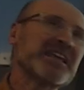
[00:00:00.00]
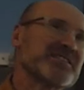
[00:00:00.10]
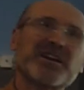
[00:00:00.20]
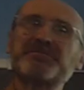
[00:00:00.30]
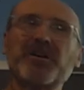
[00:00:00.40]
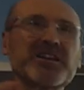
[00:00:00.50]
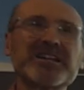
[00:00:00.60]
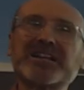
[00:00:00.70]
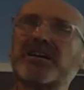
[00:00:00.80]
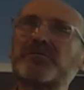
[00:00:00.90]
They're falling
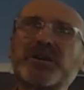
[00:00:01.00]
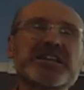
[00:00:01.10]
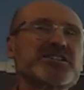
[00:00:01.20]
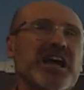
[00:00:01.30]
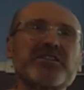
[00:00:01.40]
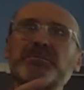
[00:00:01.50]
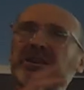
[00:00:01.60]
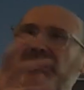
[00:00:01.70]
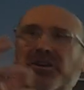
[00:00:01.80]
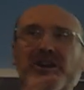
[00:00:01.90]
in love with each other, but
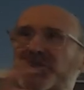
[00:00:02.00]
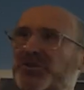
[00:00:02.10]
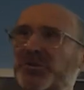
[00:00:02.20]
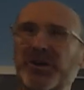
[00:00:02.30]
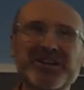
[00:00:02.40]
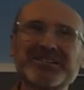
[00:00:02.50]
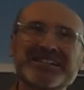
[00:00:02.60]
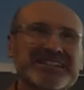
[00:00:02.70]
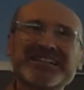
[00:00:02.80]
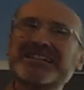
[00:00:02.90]
they're not sure.
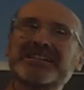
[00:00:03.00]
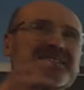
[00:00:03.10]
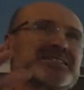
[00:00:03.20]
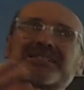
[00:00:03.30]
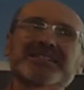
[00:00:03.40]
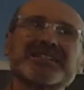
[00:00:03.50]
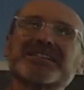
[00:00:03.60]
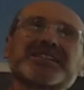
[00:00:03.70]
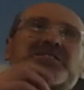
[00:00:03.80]
Uh,